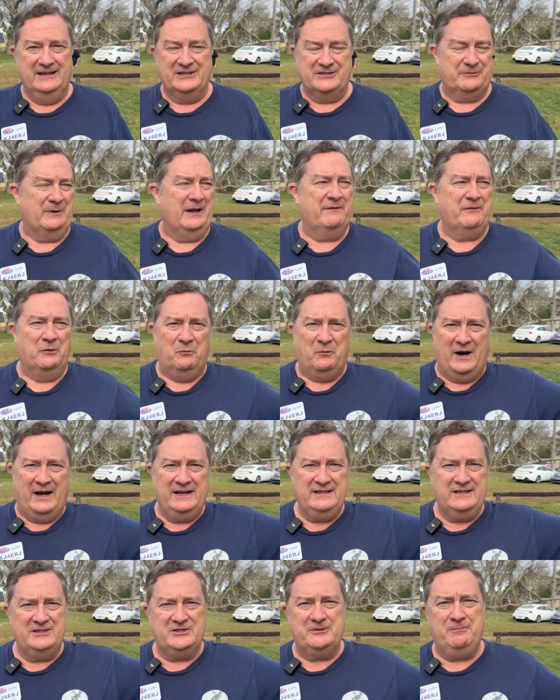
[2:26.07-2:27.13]
So we have the
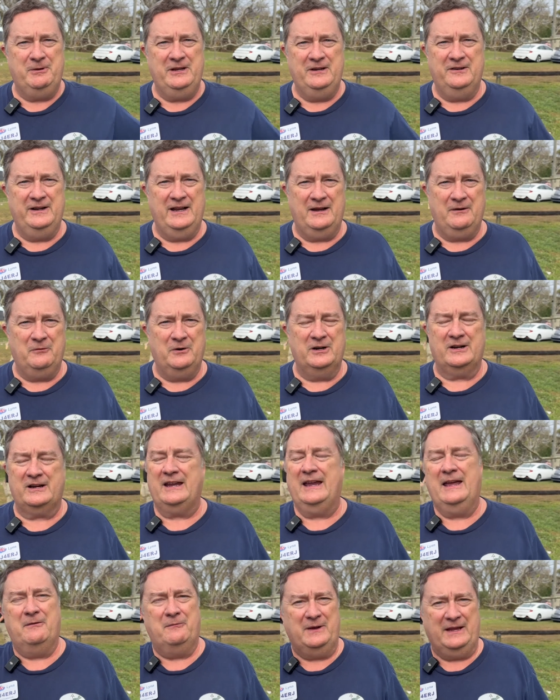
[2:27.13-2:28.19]
wide digipeater network
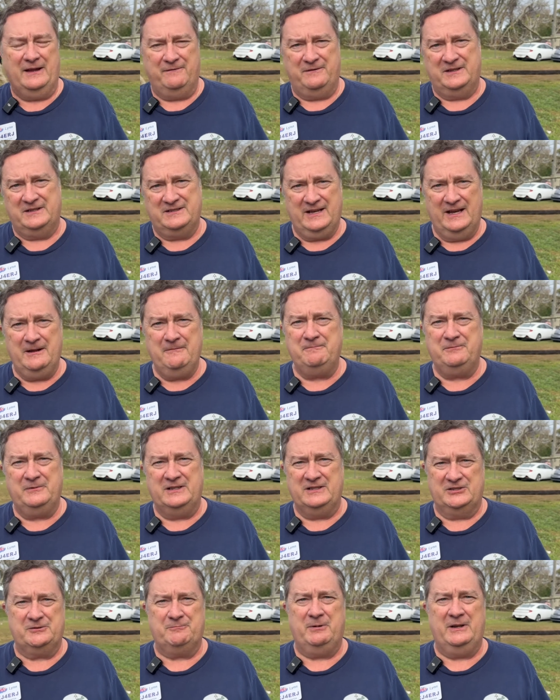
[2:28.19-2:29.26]
and we have the temp
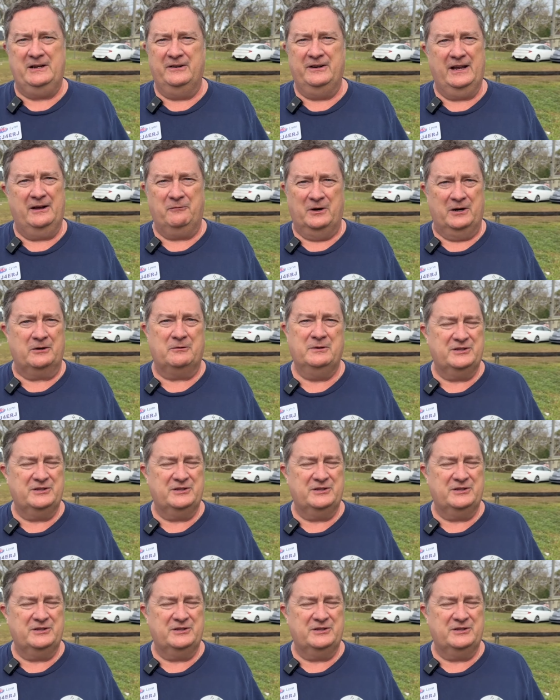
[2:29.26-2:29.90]
digipeater network,